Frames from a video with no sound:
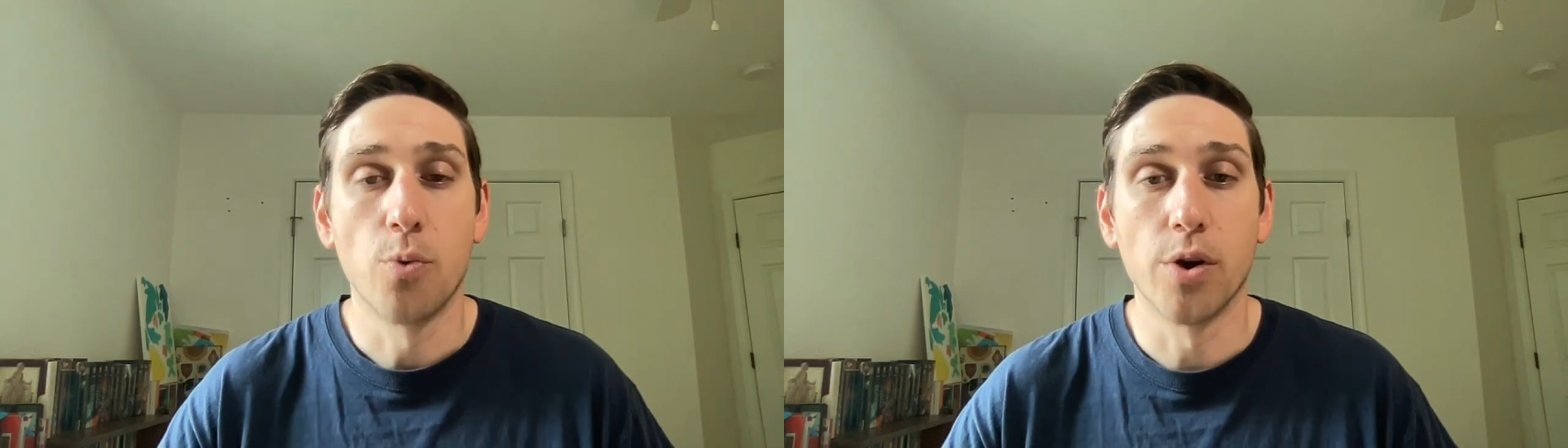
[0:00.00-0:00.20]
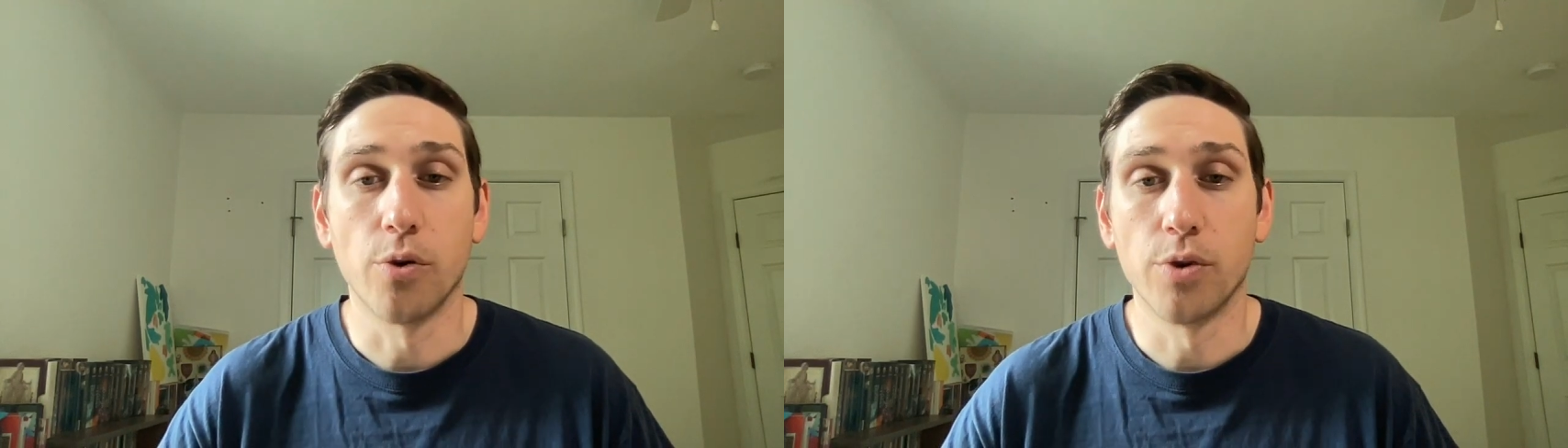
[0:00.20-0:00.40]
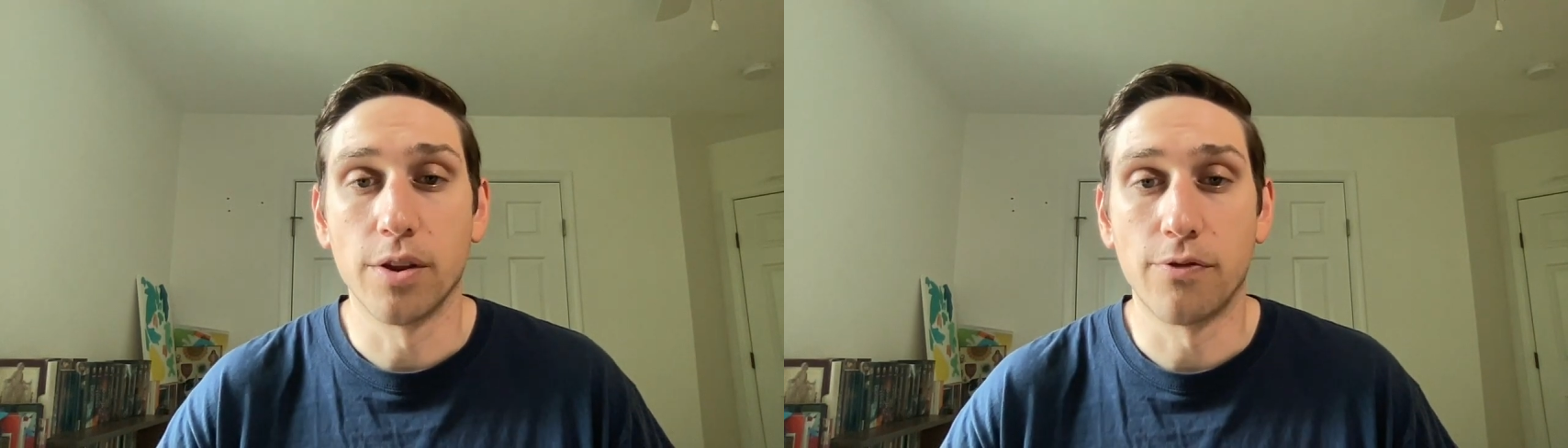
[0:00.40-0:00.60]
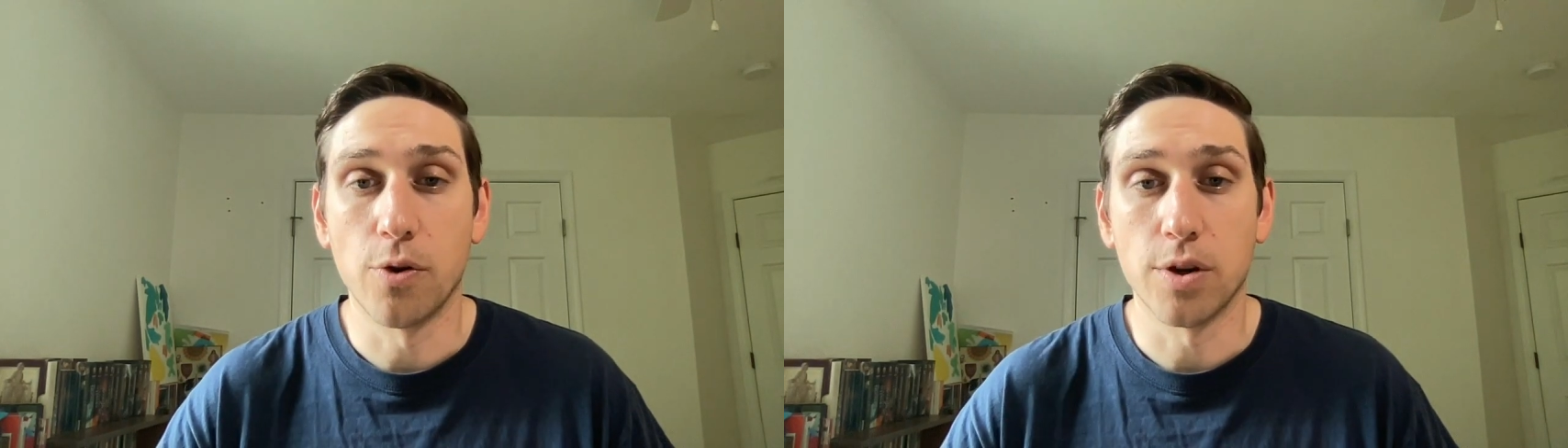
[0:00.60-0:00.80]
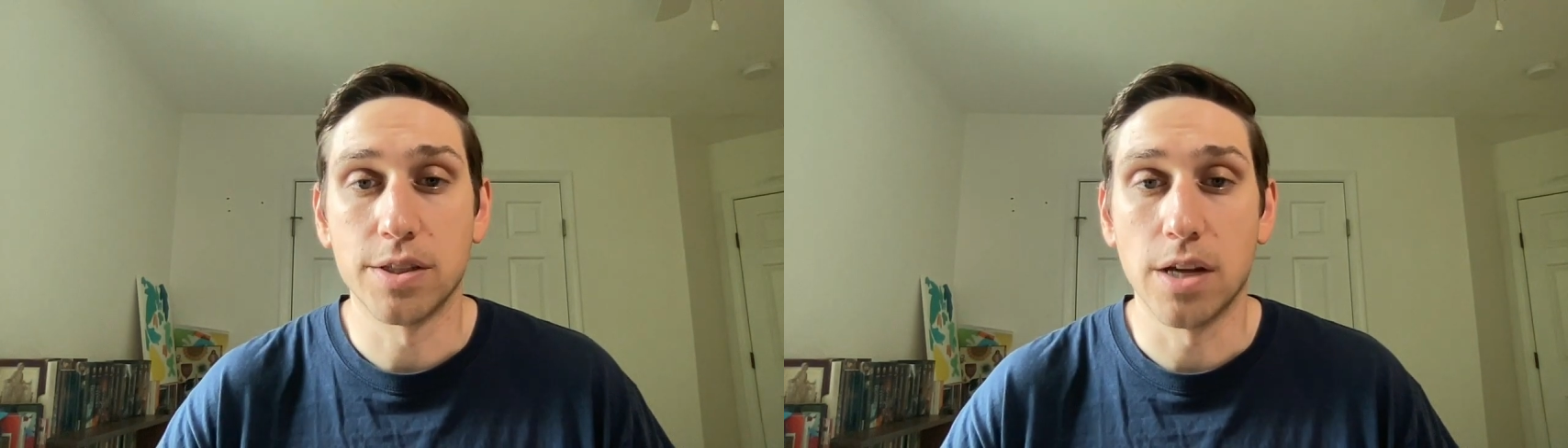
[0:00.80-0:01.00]
we are really
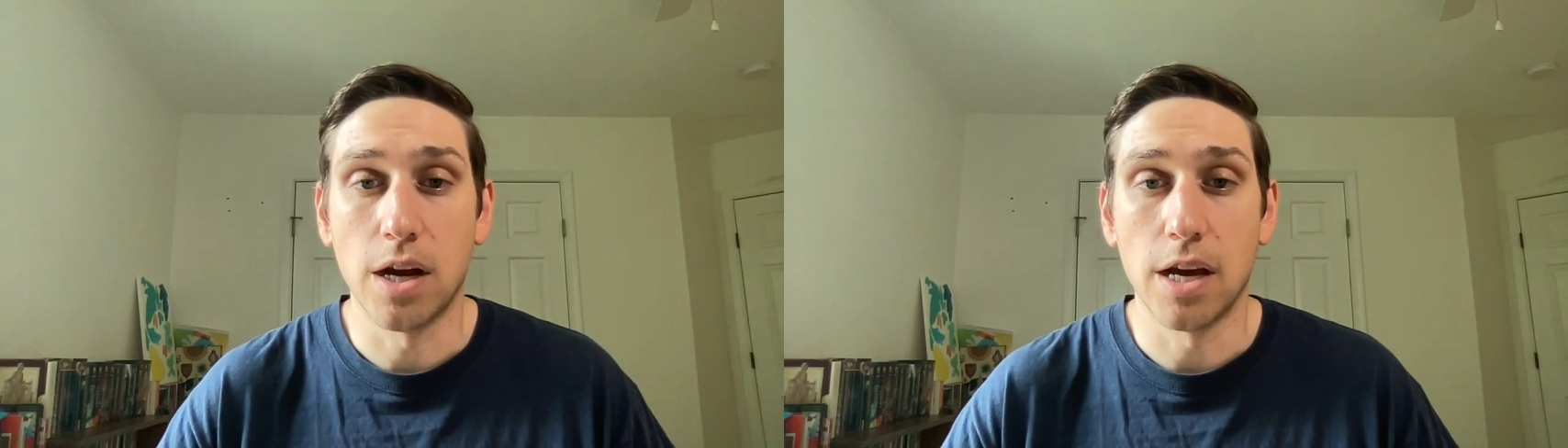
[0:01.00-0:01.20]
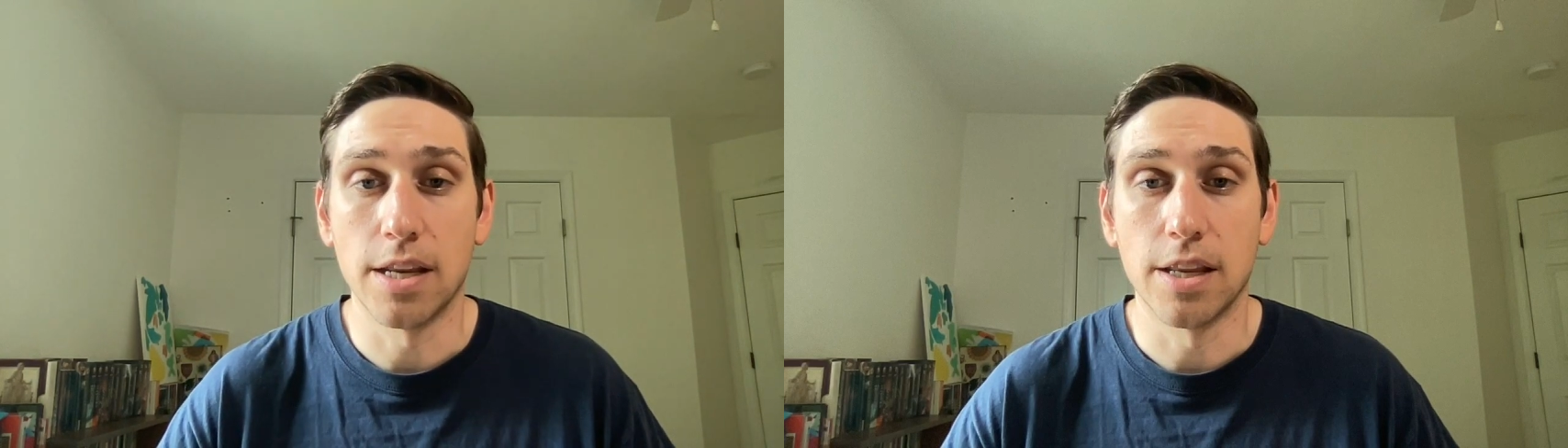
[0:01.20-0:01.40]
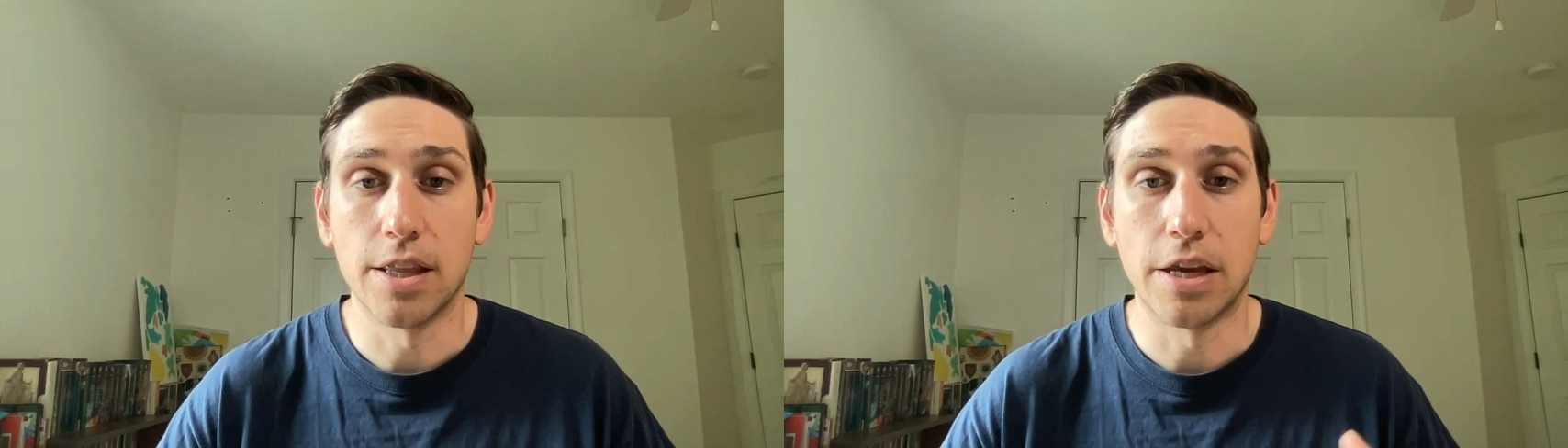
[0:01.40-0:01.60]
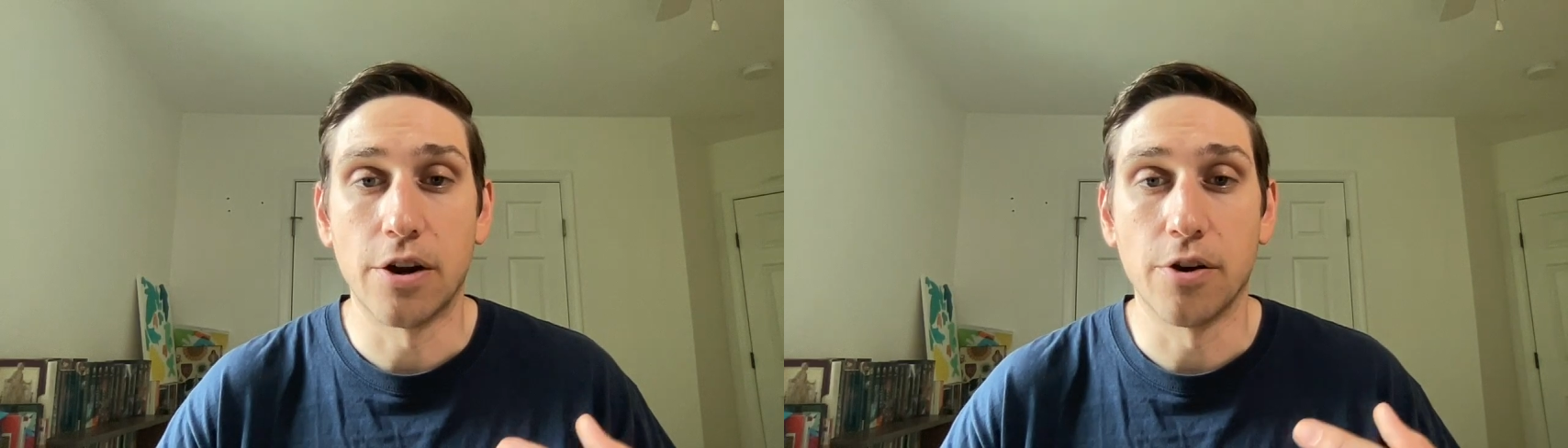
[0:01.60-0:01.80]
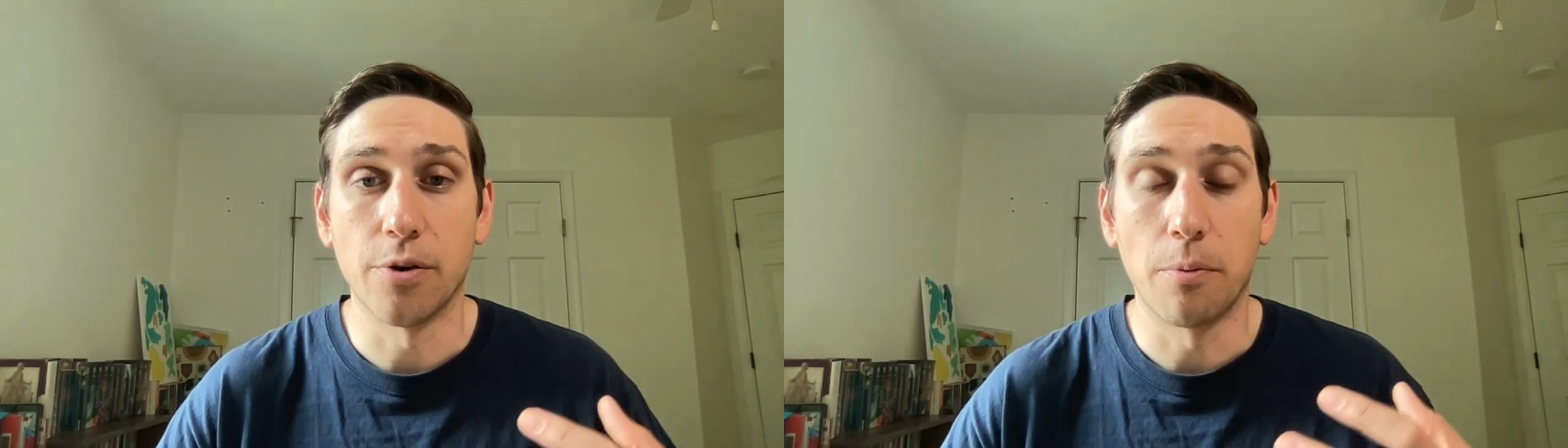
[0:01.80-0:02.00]
focused on
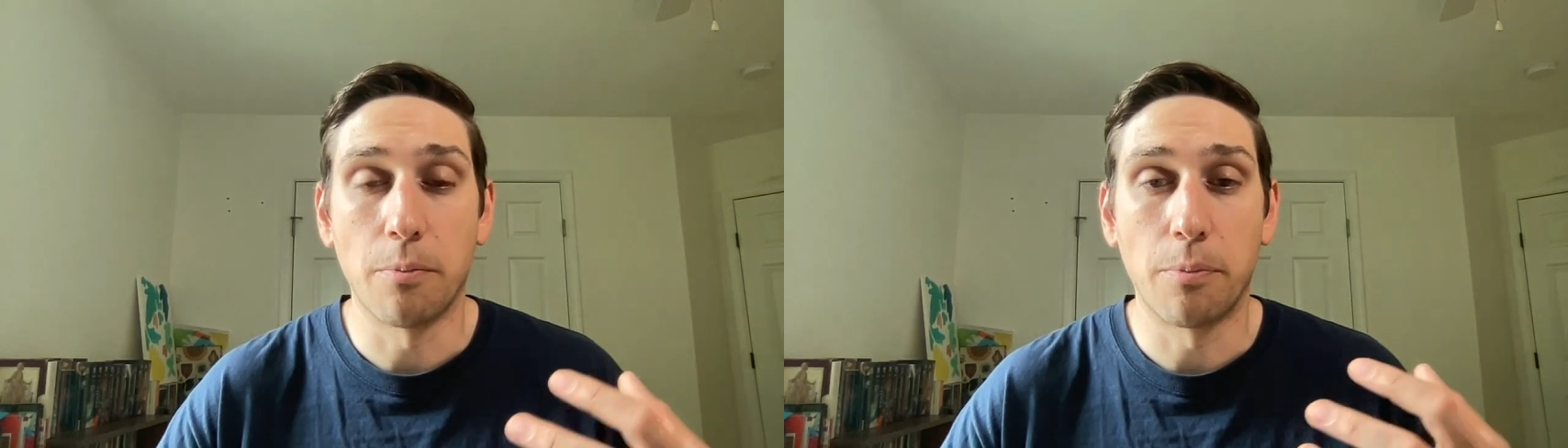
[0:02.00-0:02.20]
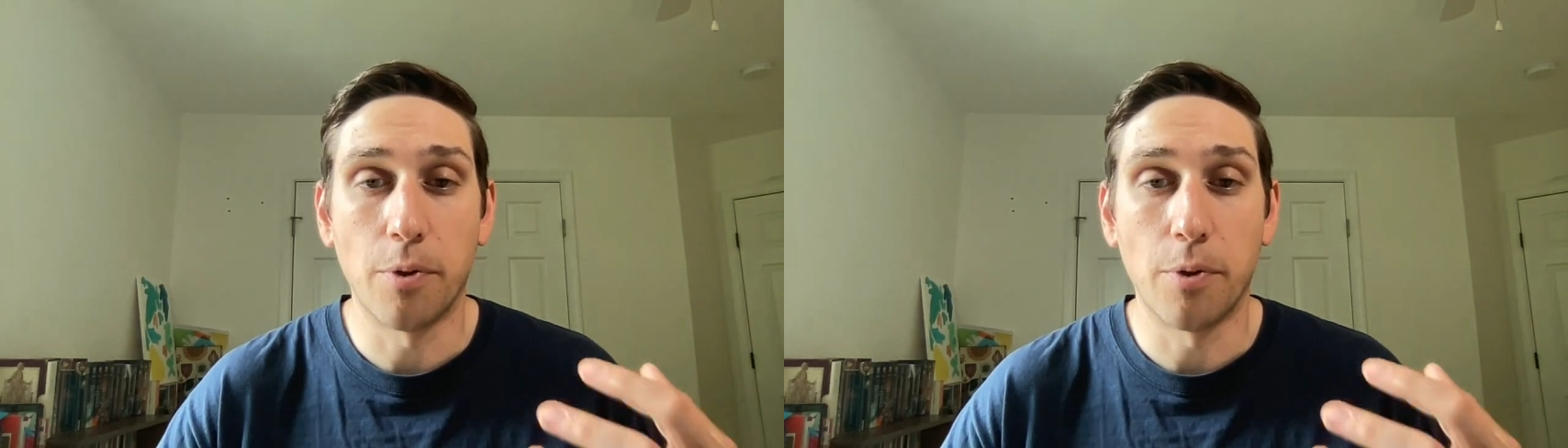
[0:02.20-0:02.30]
their